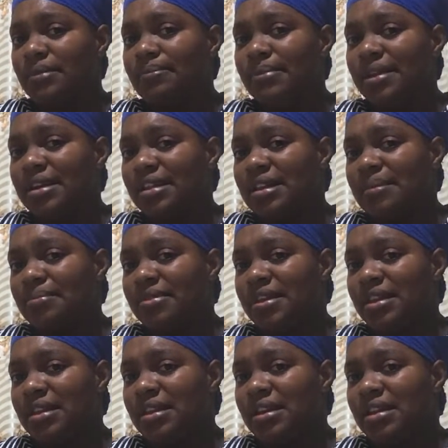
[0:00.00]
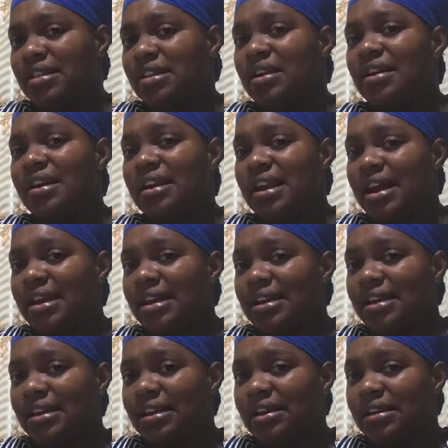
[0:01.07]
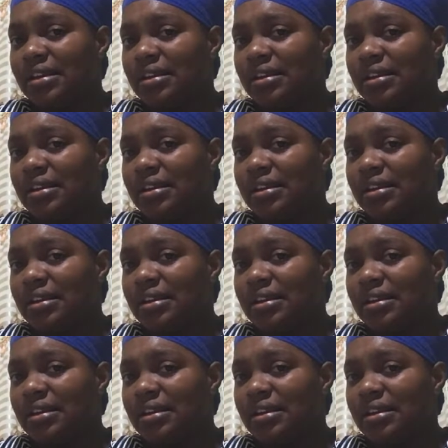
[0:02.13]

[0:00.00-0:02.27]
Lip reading: Because I'm thinking it's unlikely.